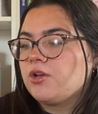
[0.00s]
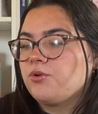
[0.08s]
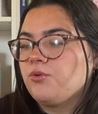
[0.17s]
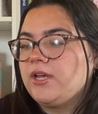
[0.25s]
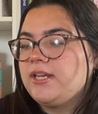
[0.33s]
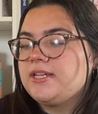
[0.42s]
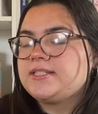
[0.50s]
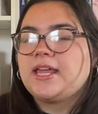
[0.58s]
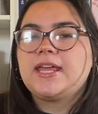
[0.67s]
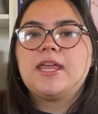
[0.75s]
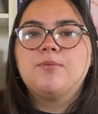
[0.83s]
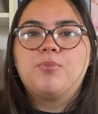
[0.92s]
Green is
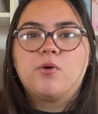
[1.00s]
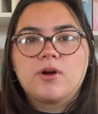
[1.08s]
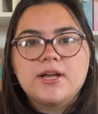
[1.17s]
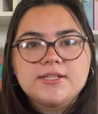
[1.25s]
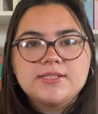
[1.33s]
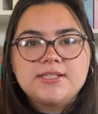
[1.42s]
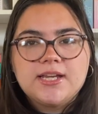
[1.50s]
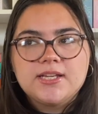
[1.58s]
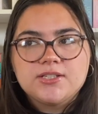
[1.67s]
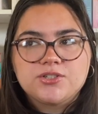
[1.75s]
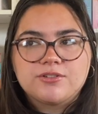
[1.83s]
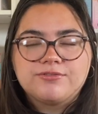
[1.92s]
like important
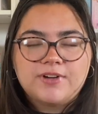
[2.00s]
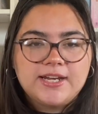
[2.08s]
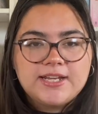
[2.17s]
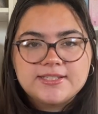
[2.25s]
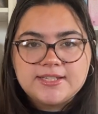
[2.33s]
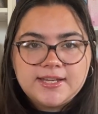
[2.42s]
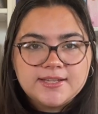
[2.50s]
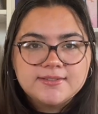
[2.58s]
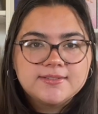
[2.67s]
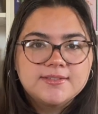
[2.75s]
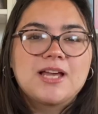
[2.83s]
scenes or funny scenes.